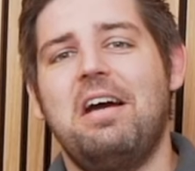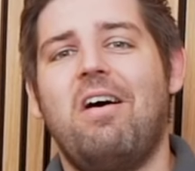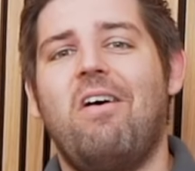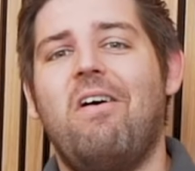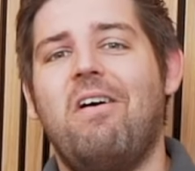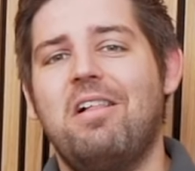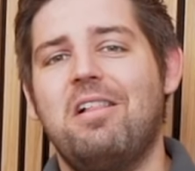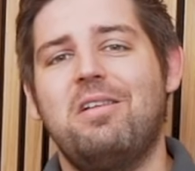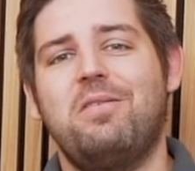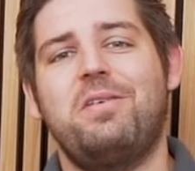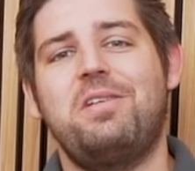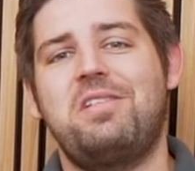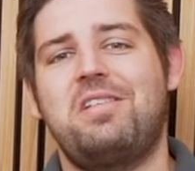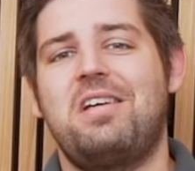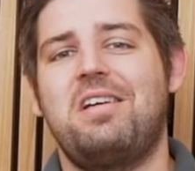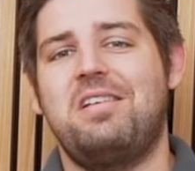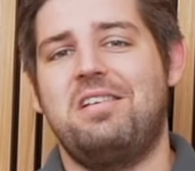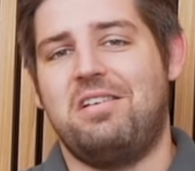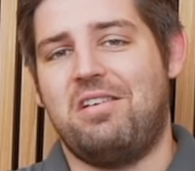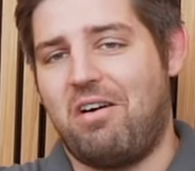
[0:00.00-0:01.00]
all of a
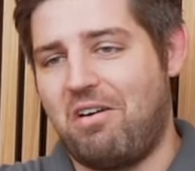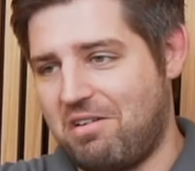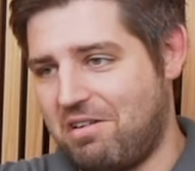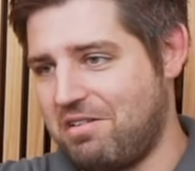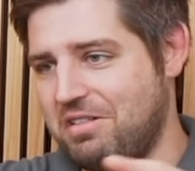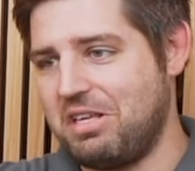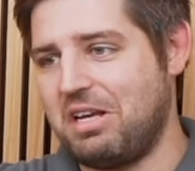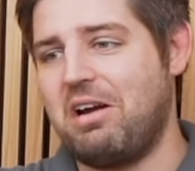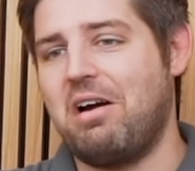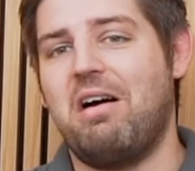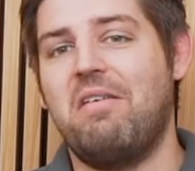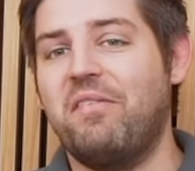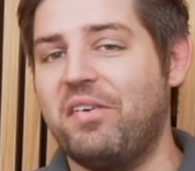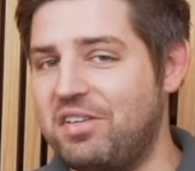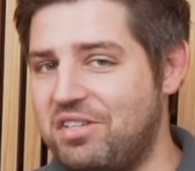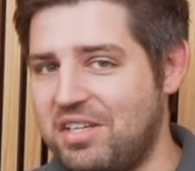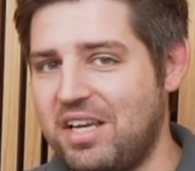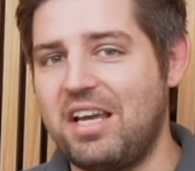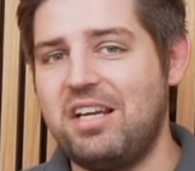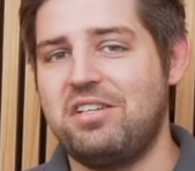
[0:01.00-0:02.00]
sudden, all the
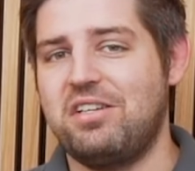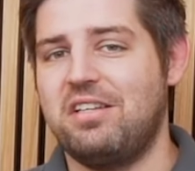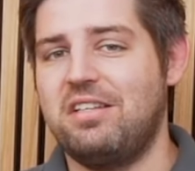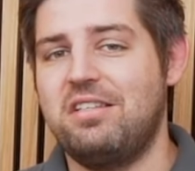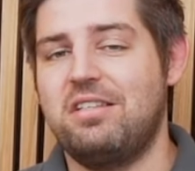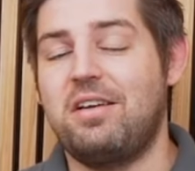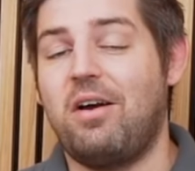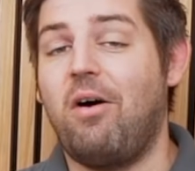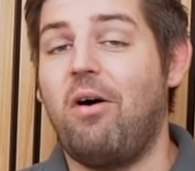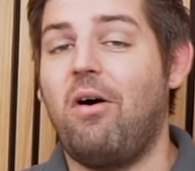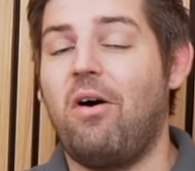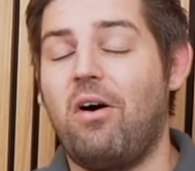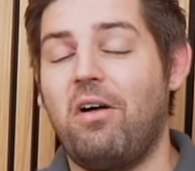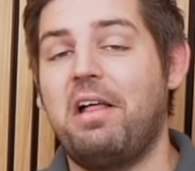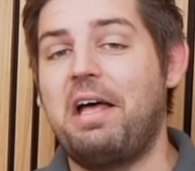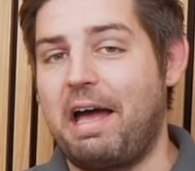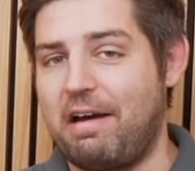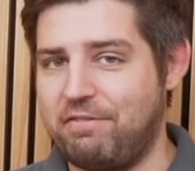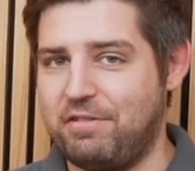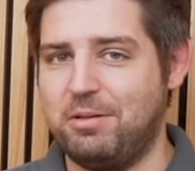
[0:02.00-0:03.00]
conversations all
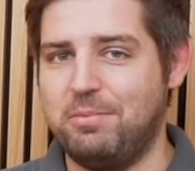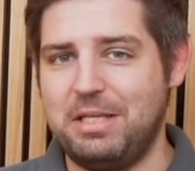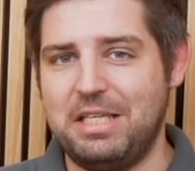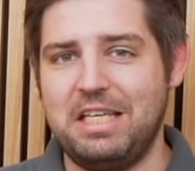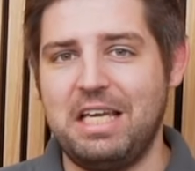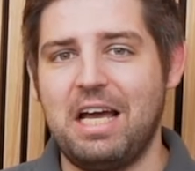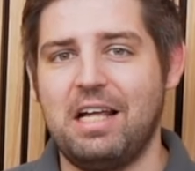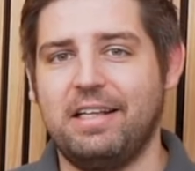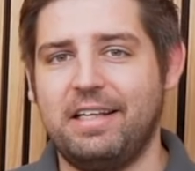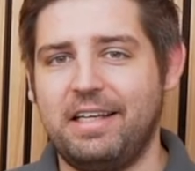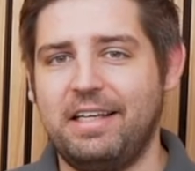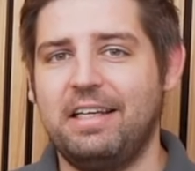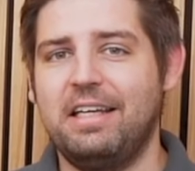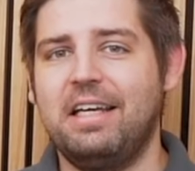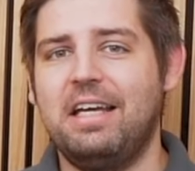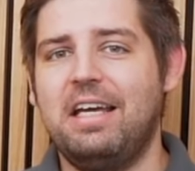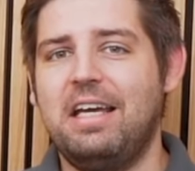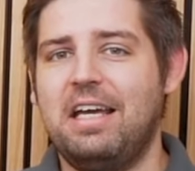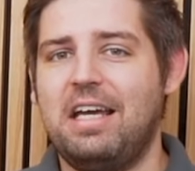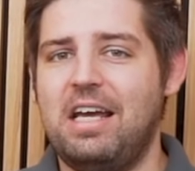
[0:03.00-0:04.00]
have to be yelling.
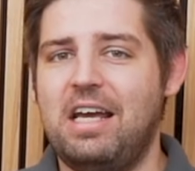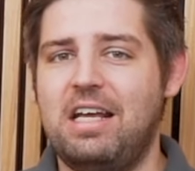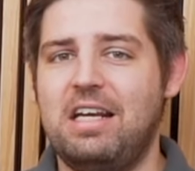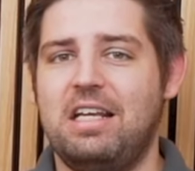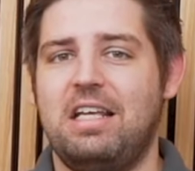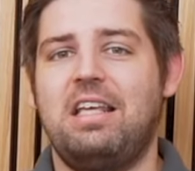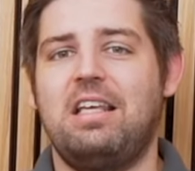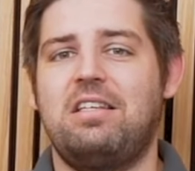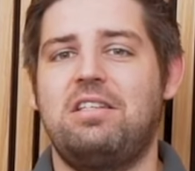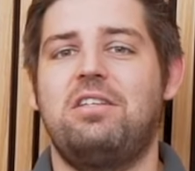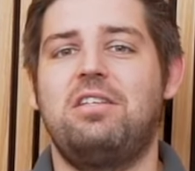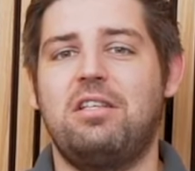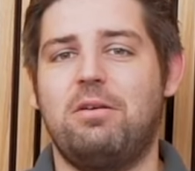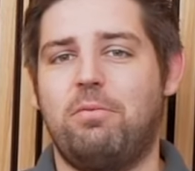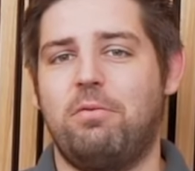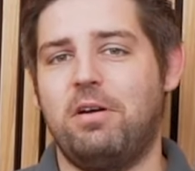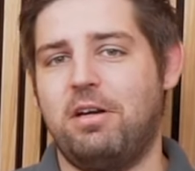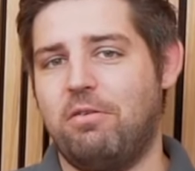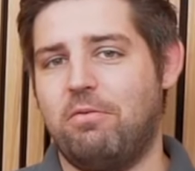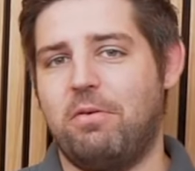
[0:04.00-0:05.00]
And it gets to the
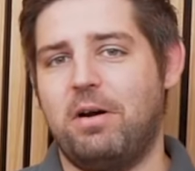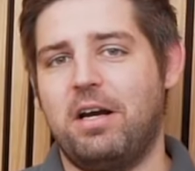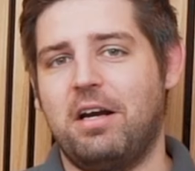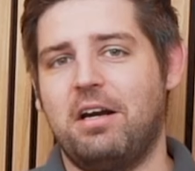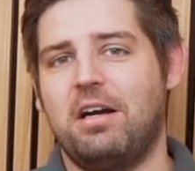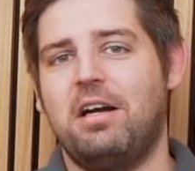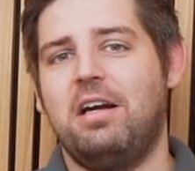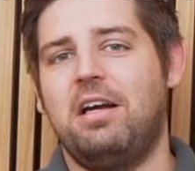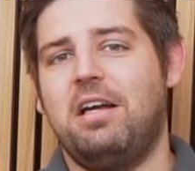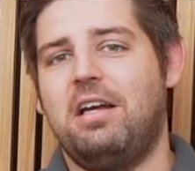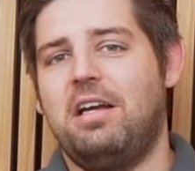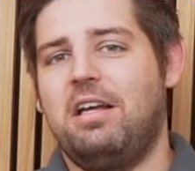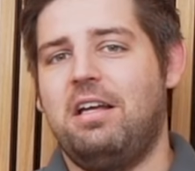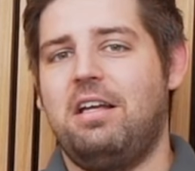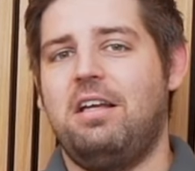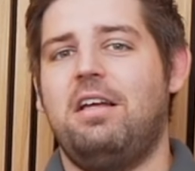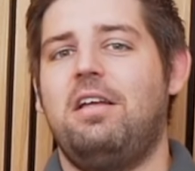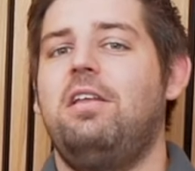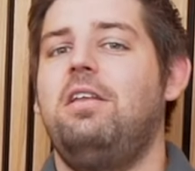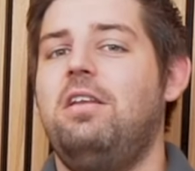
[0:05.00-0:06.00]
point where,
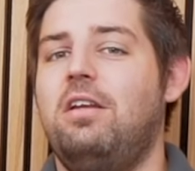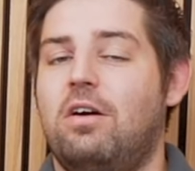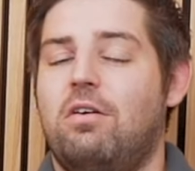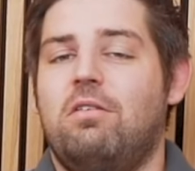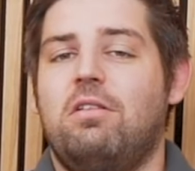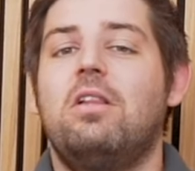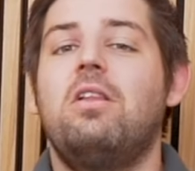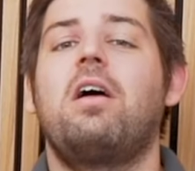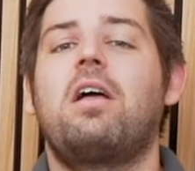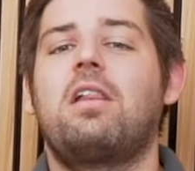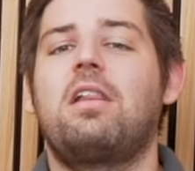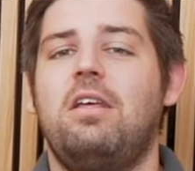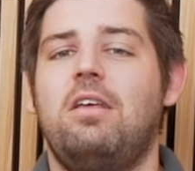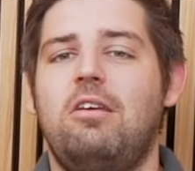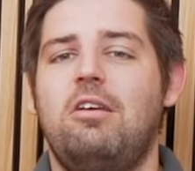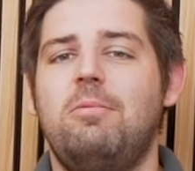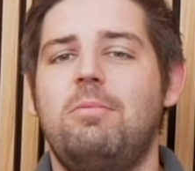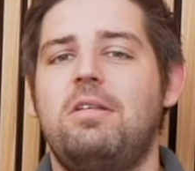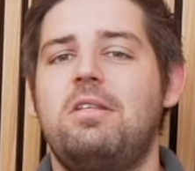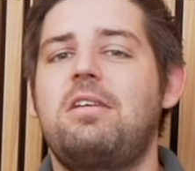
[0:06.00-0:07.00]
luckily
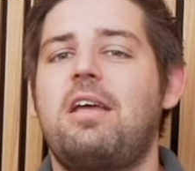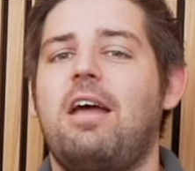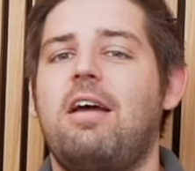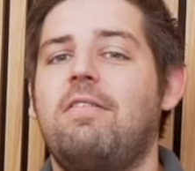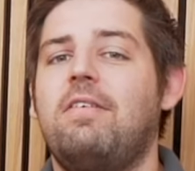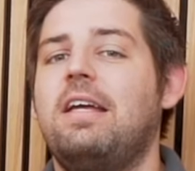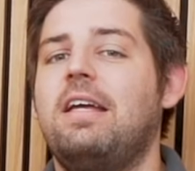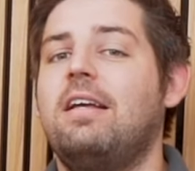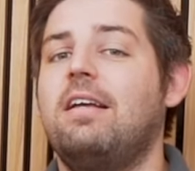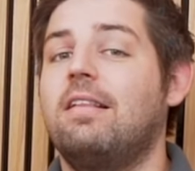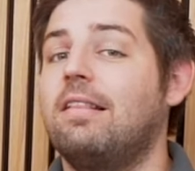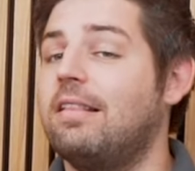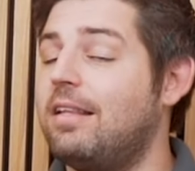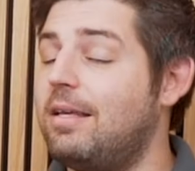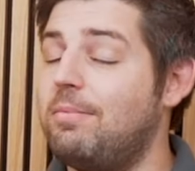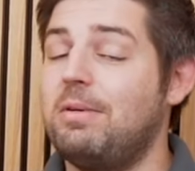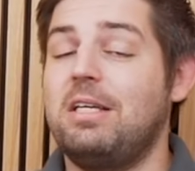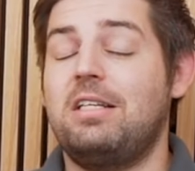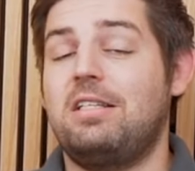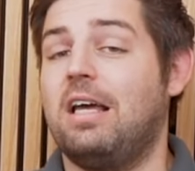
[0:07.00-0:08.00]
humans have a
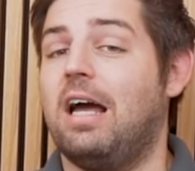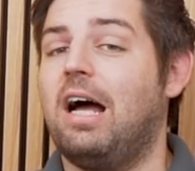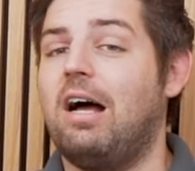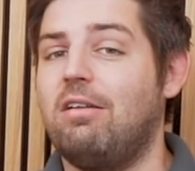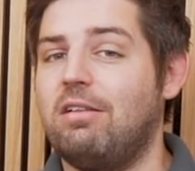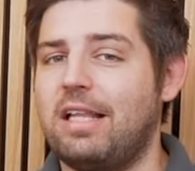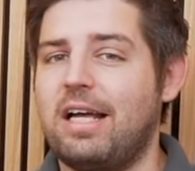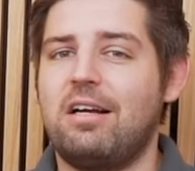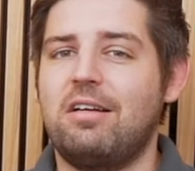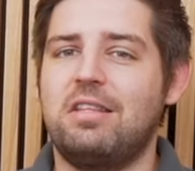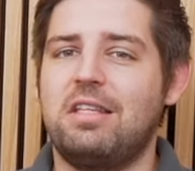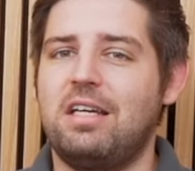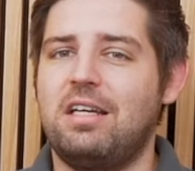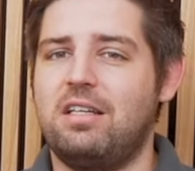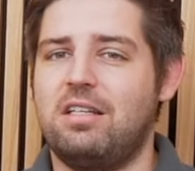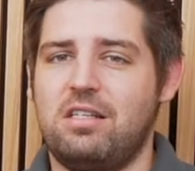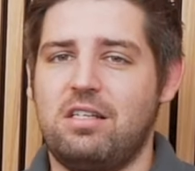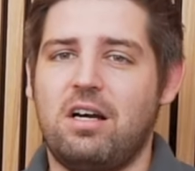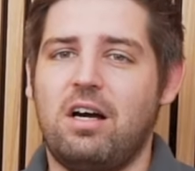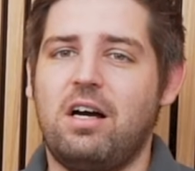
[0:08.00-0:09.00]
limit to how loud they
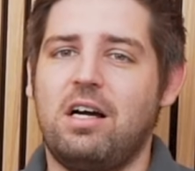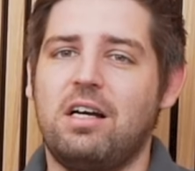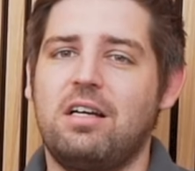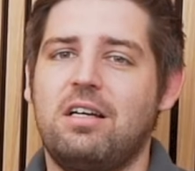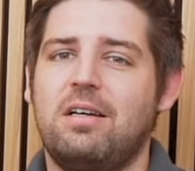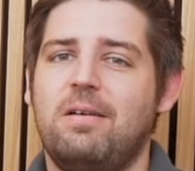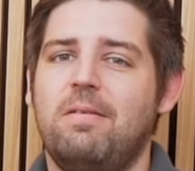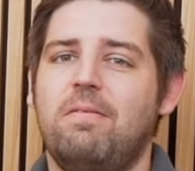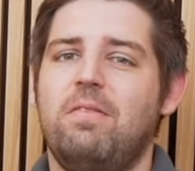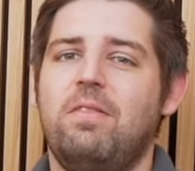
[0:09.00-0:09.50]
can talk.